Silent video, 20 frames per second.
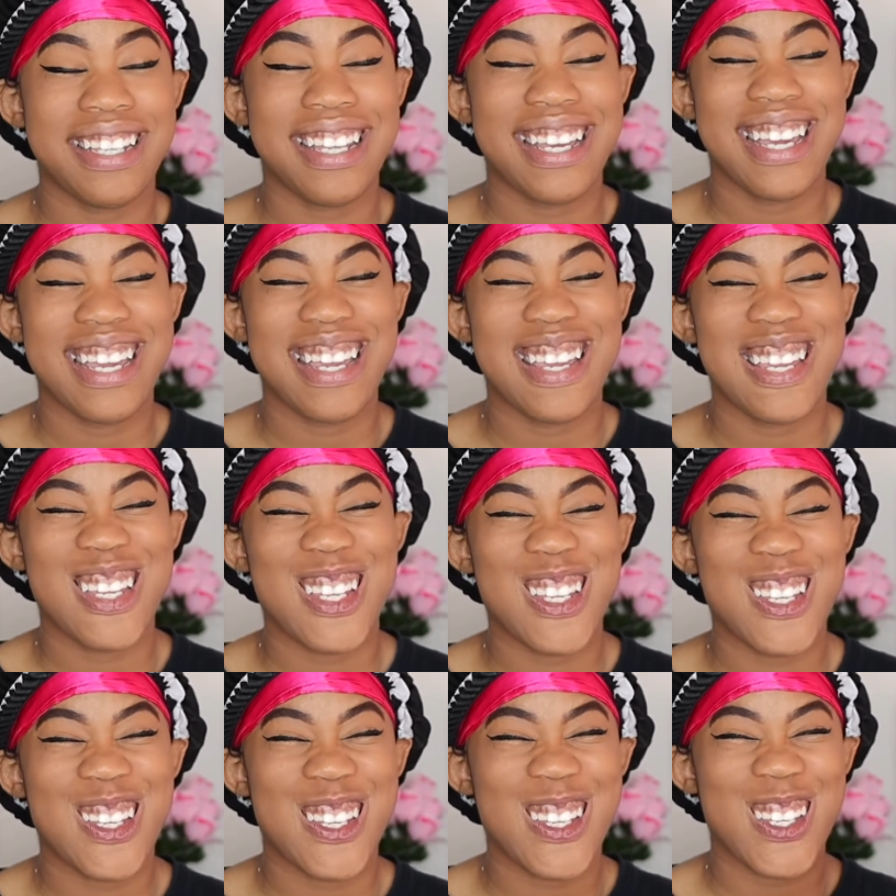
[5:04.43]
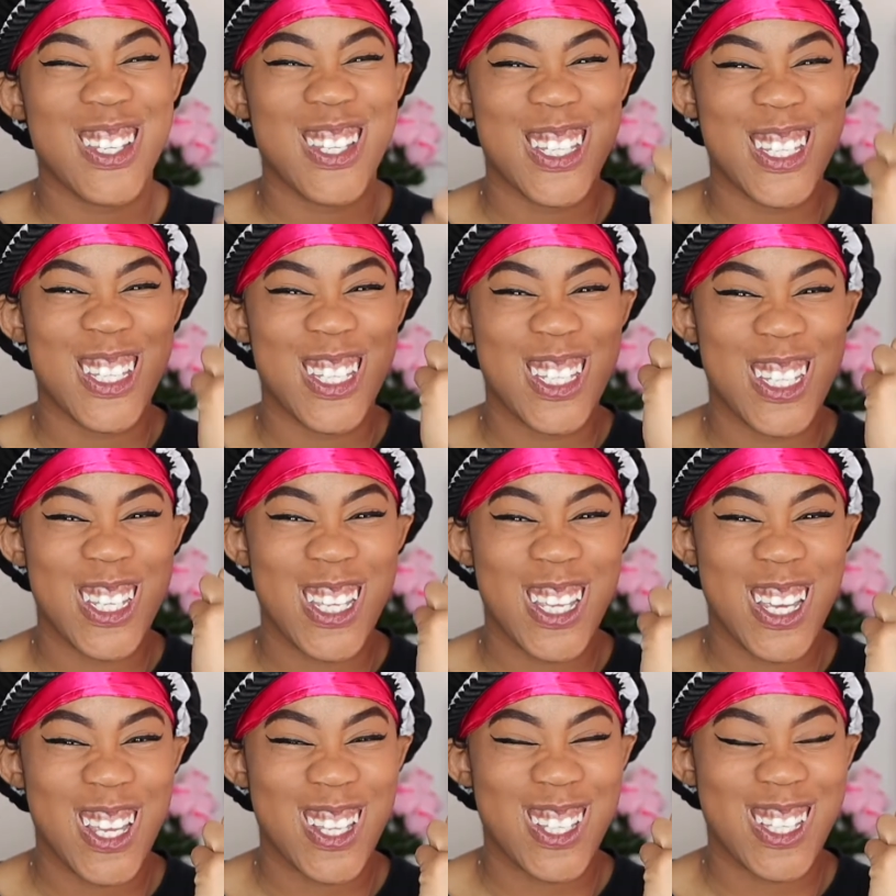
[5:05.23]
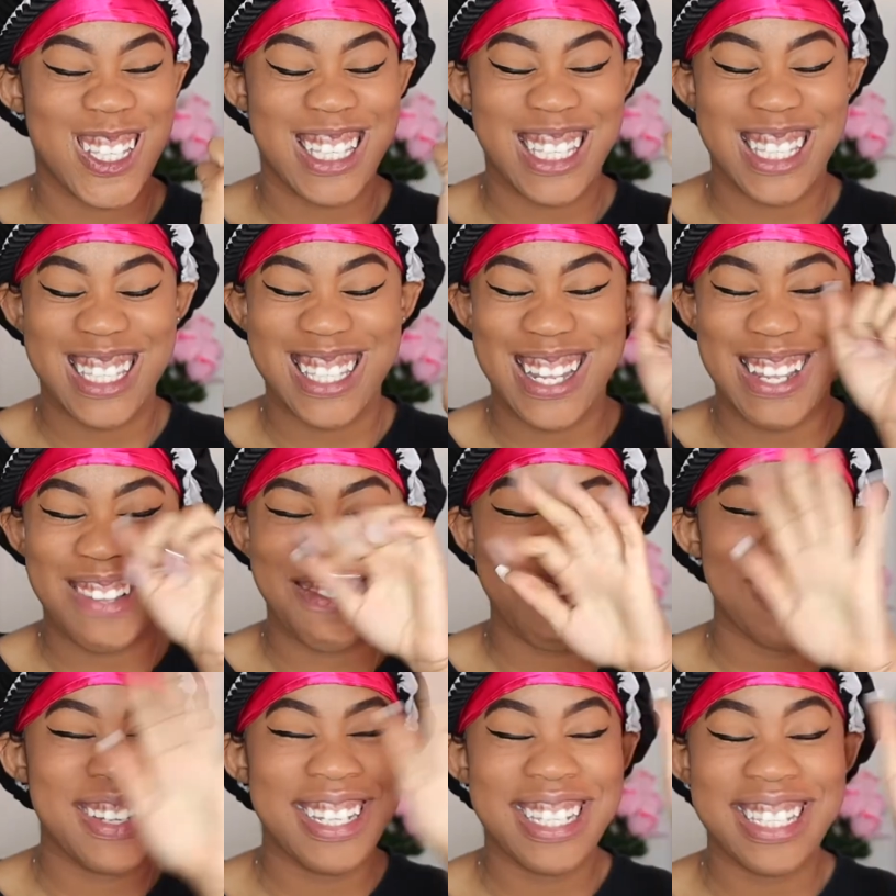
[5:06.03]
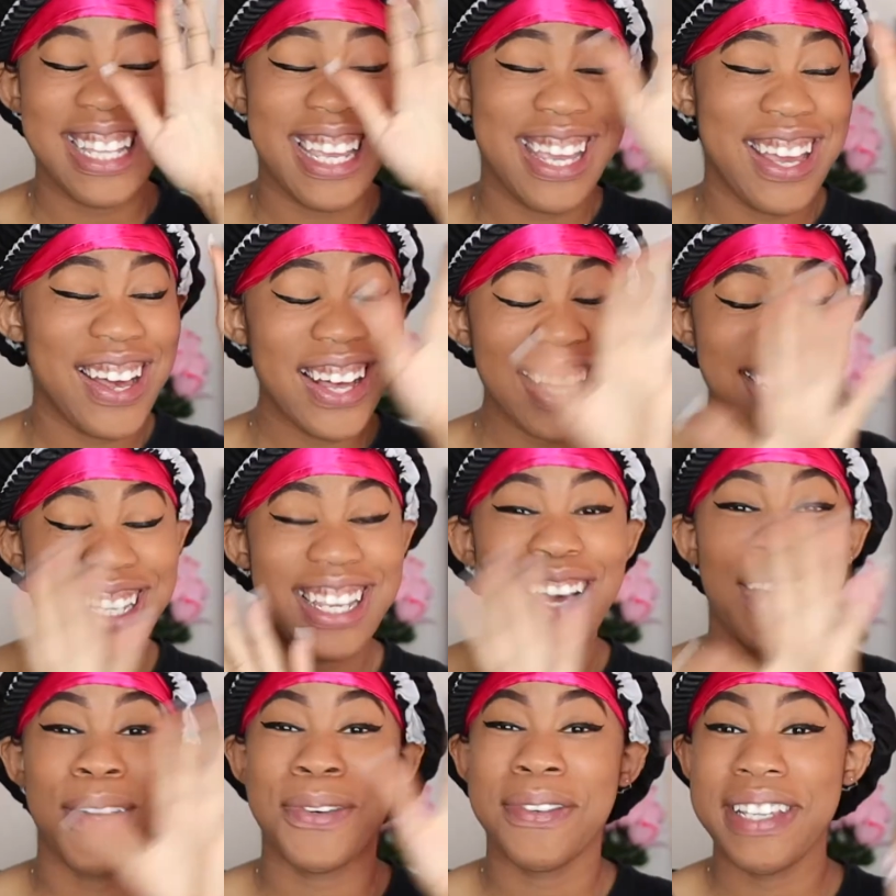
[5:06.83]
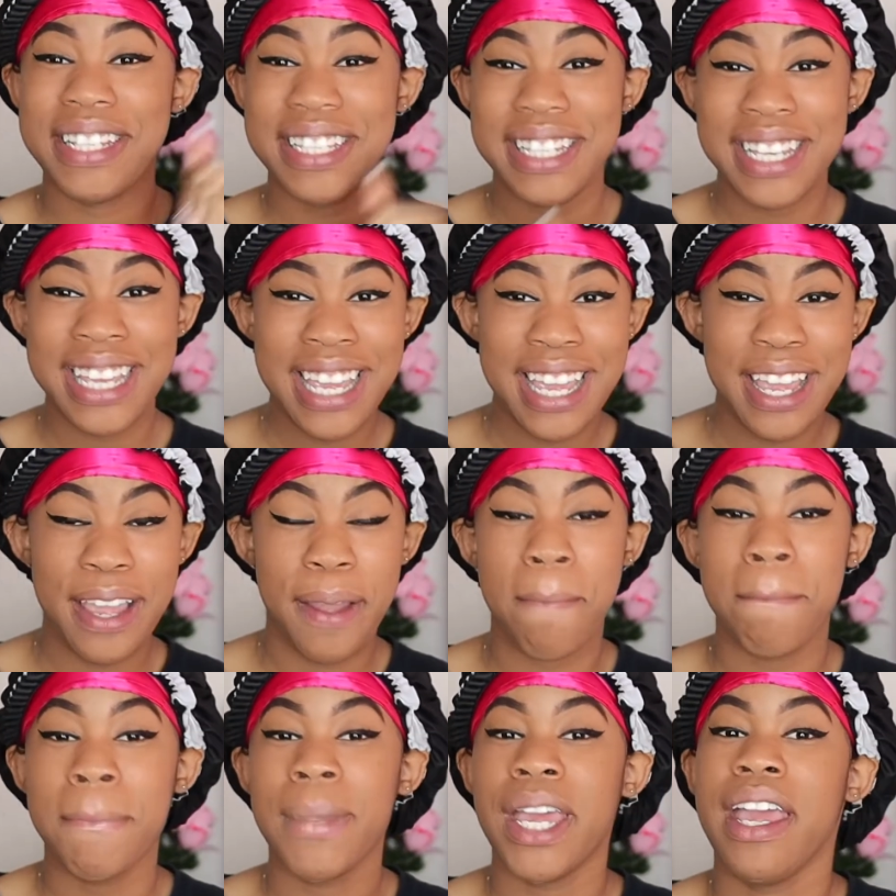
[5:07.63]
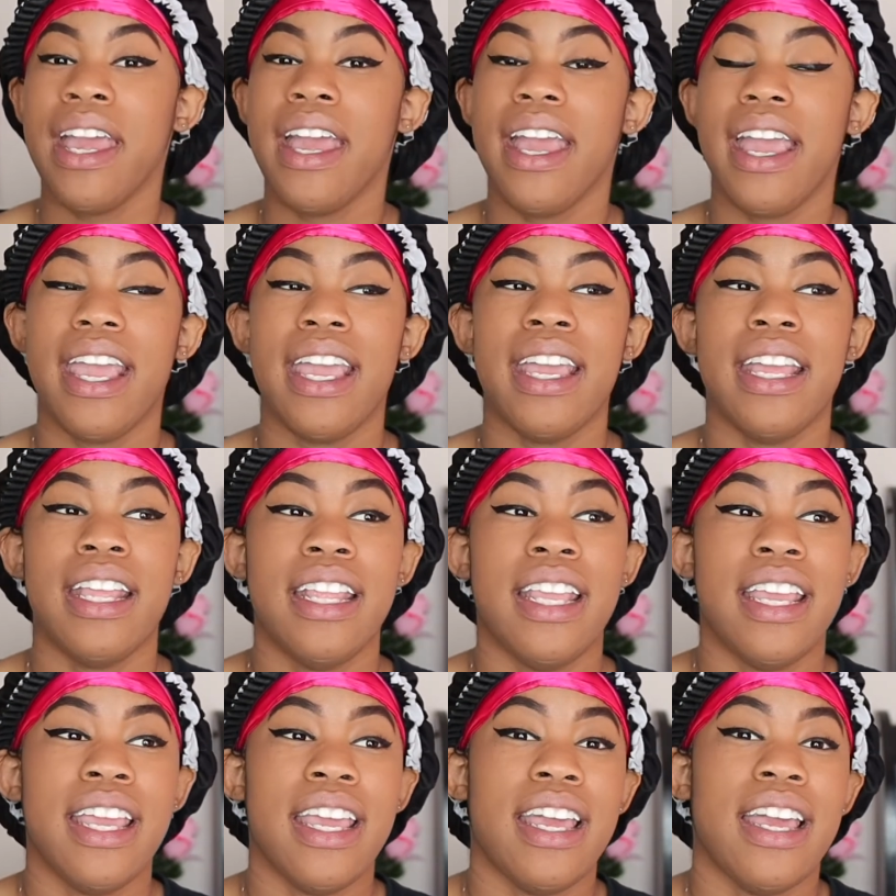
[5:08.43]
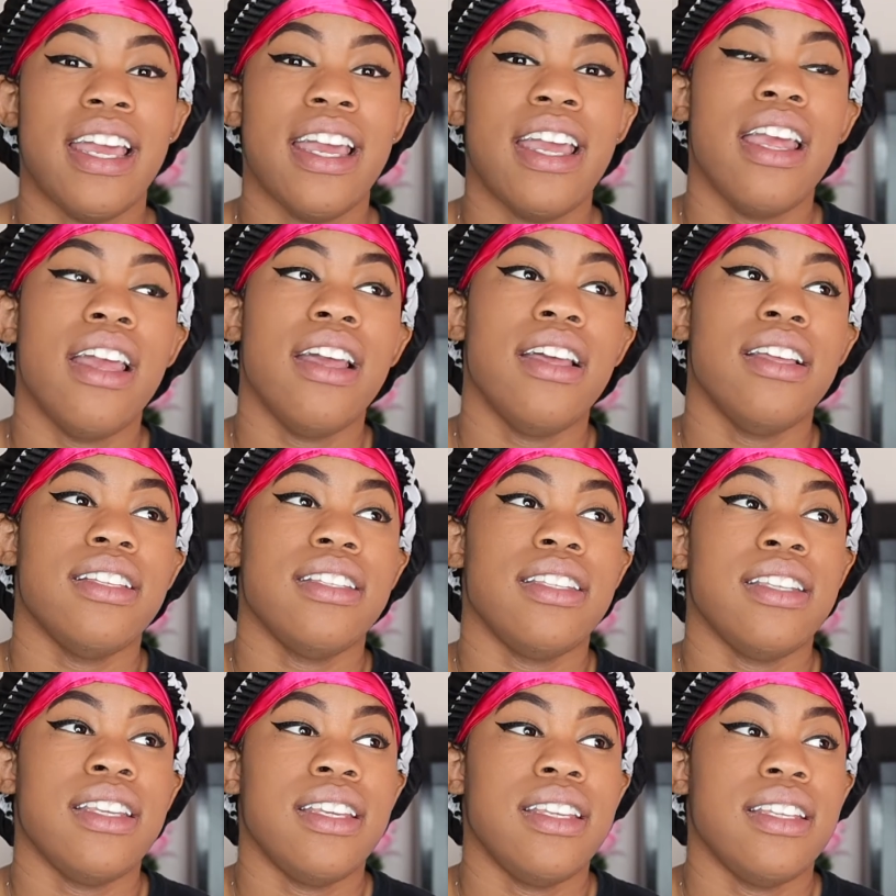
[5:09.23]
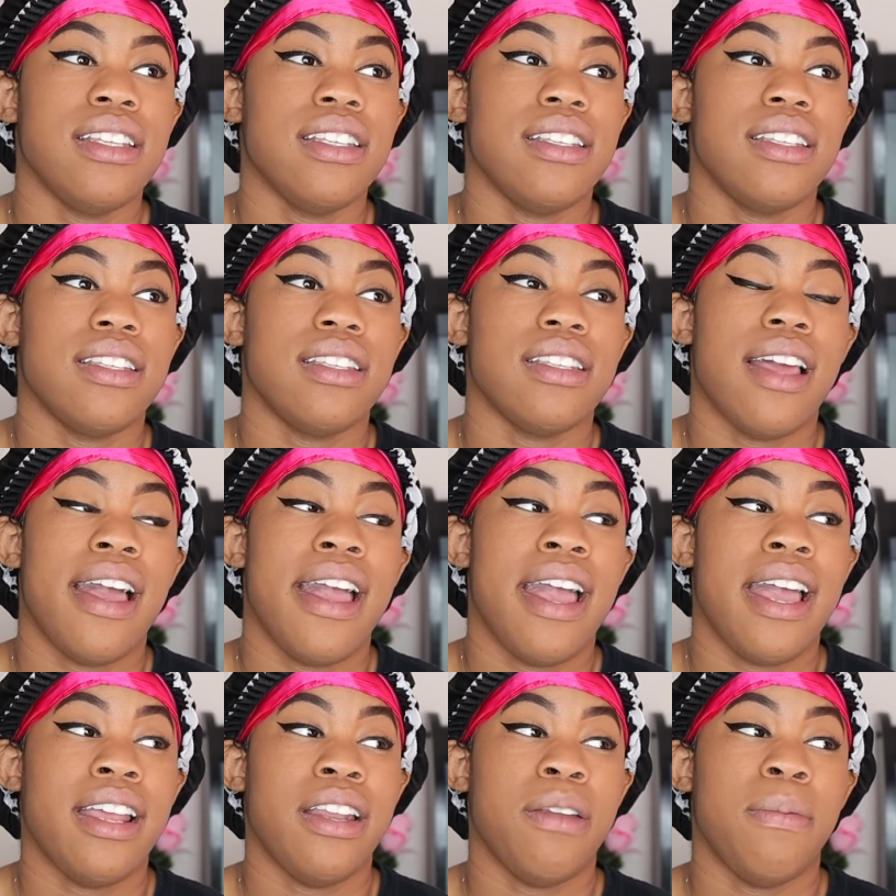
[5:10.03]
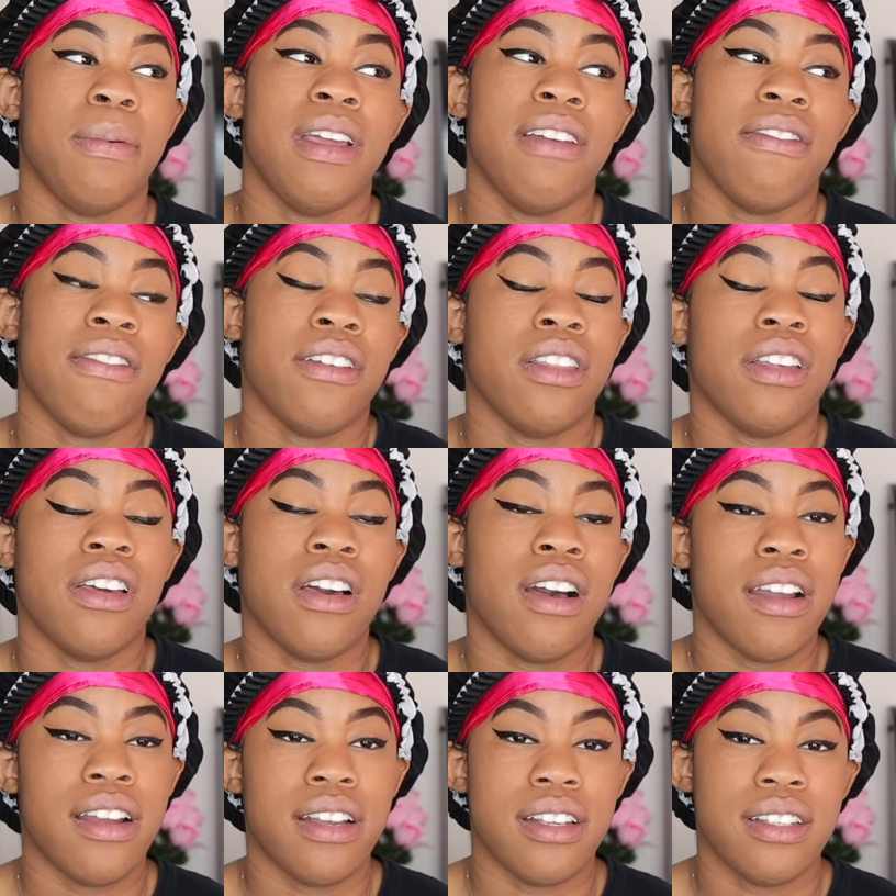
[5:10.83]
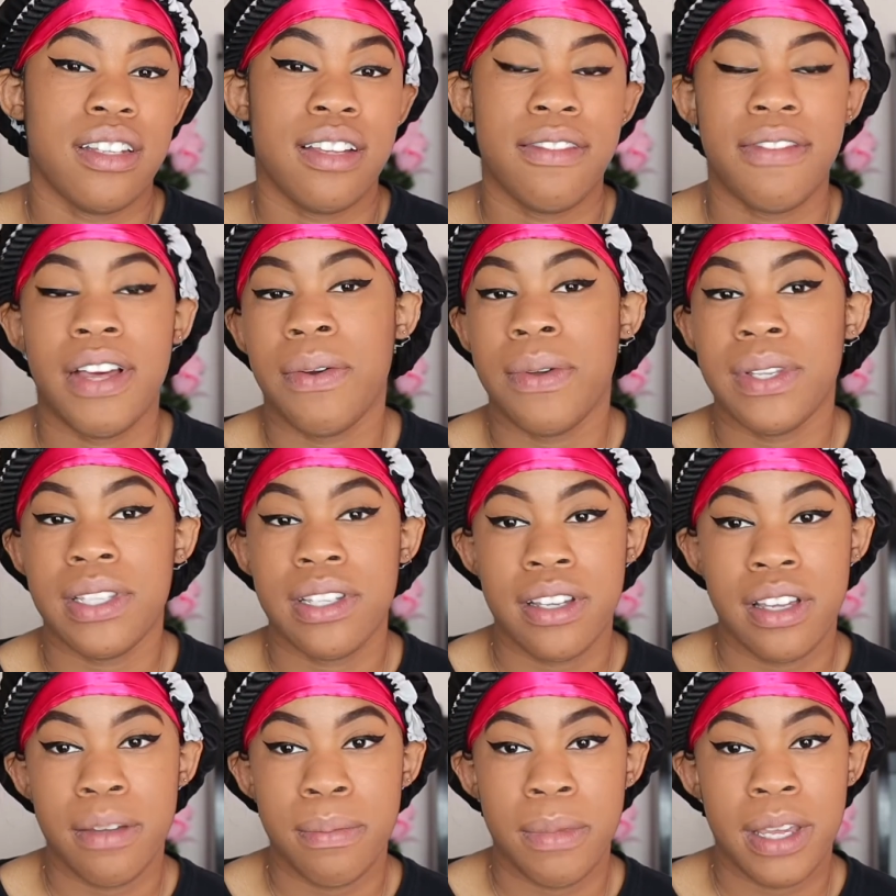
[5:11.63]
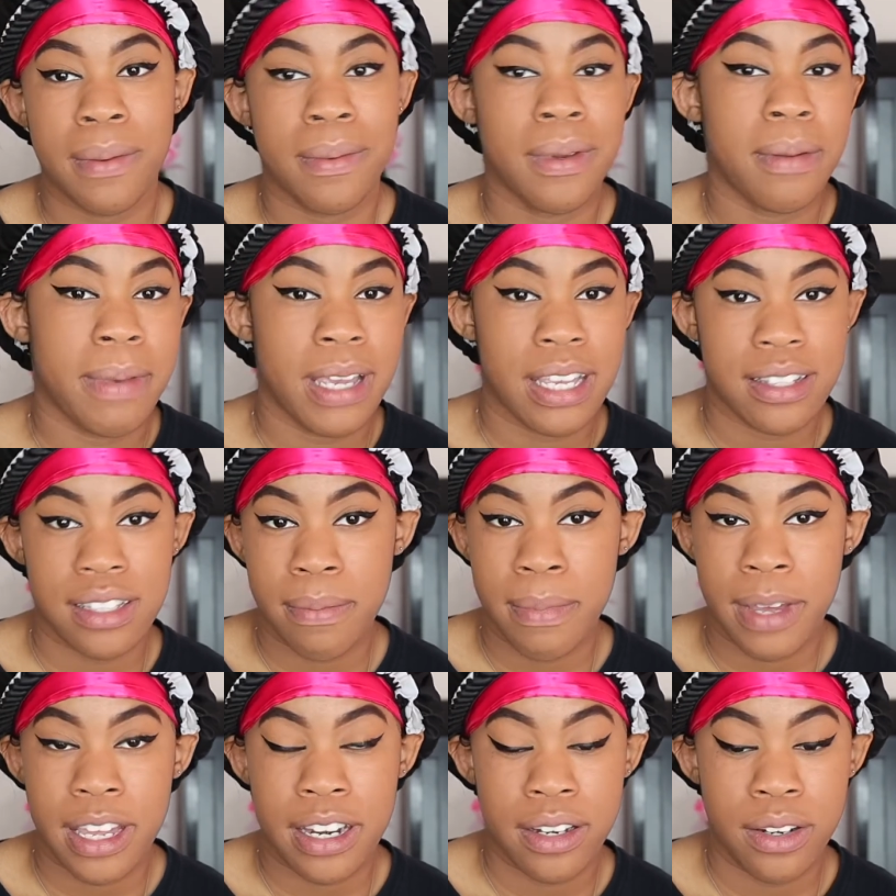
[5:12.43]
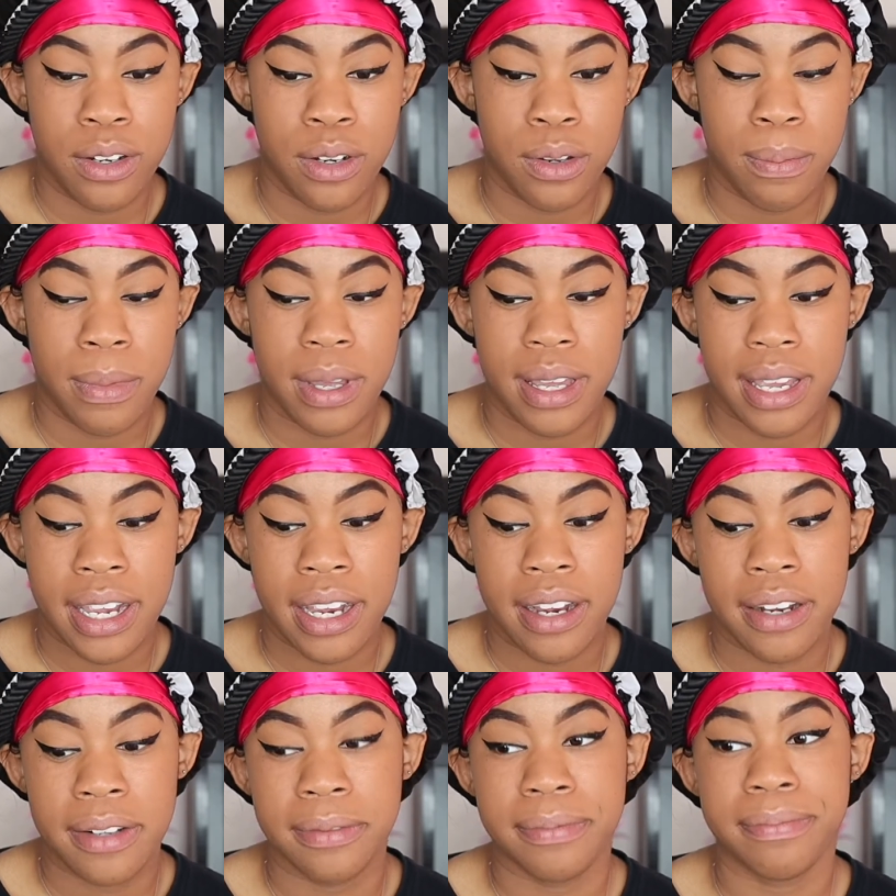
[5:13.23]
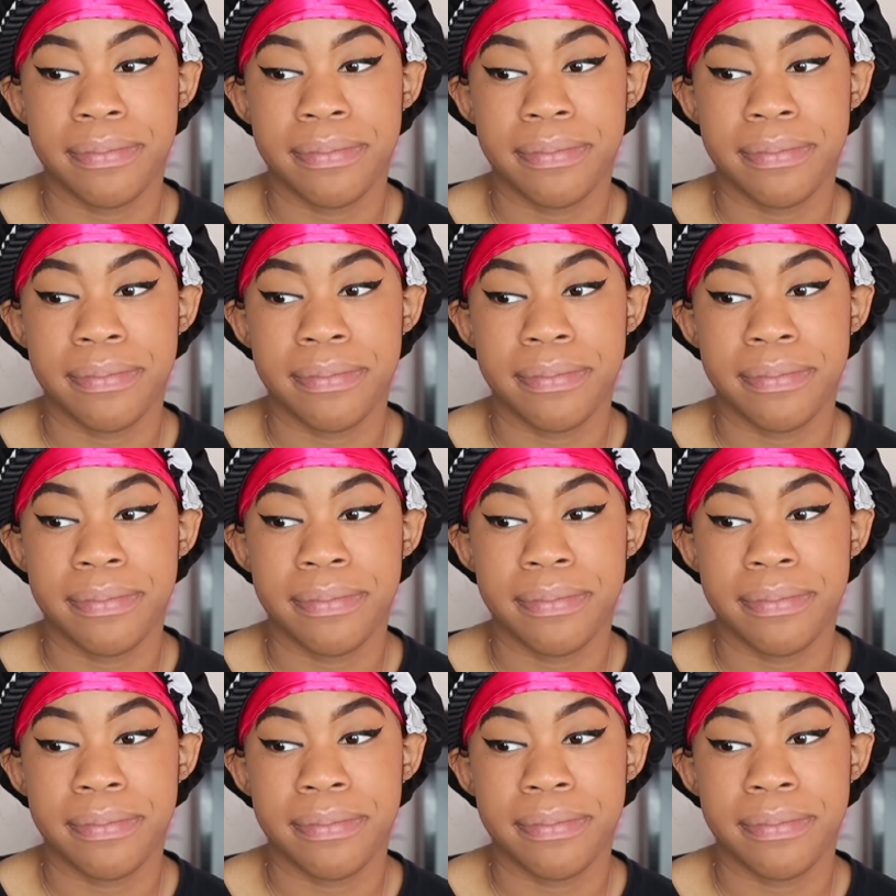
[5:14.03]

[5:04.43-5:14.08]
like, yes, I'm gonna slay all y'all once again. And then since I had to pay for the car and stuff, I wasn't gonna be able to pay somebody to do my hair,